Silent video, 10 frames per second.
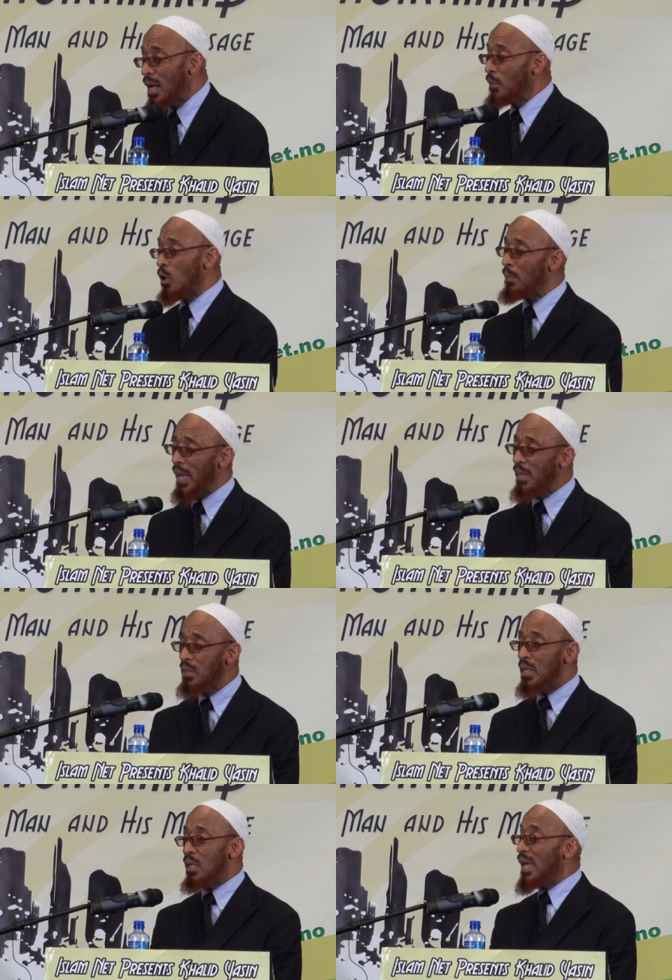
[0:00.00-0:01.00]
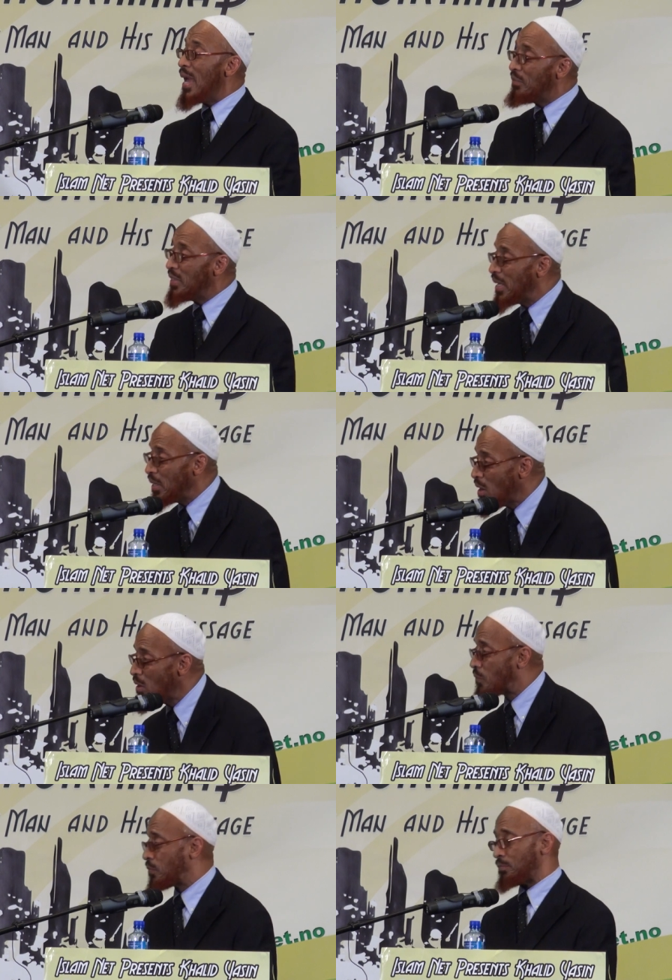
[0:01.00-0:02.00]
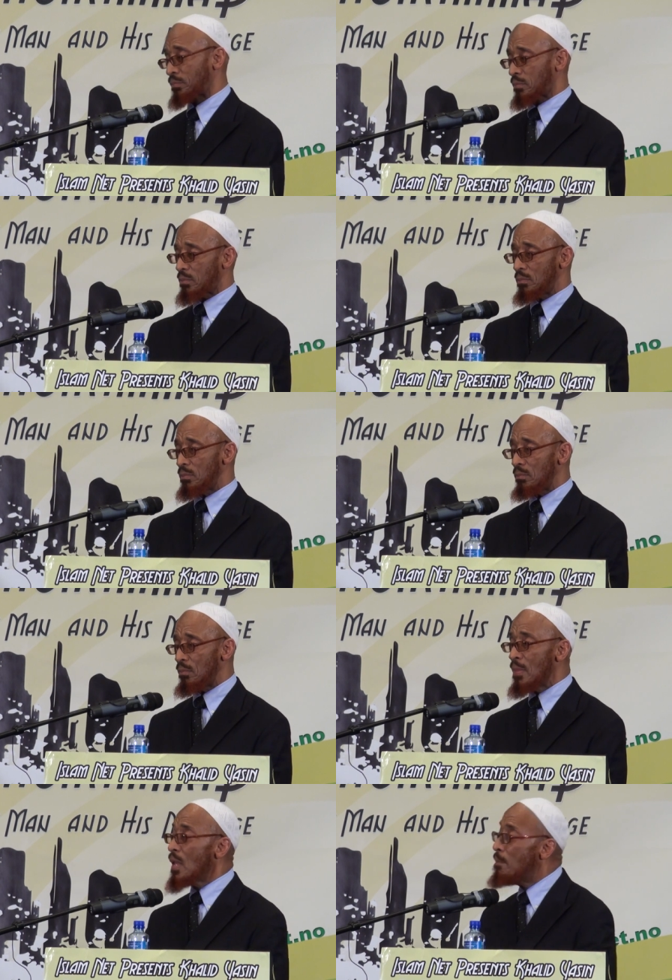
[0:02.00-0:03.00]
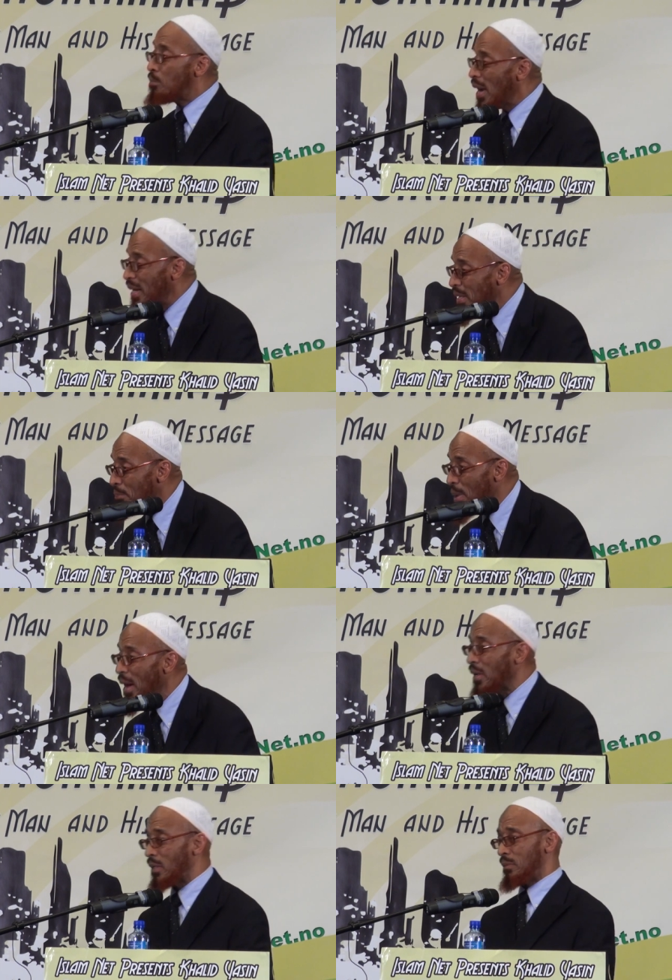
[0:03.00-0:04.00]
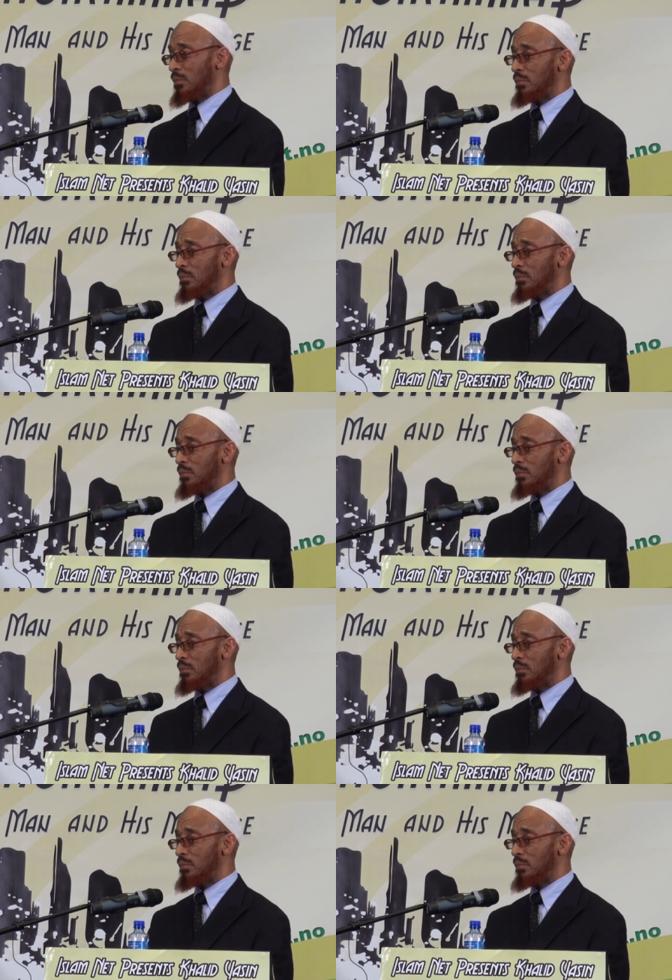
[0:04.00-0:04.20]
Come on, man. Heaven and earth. Bread and butter.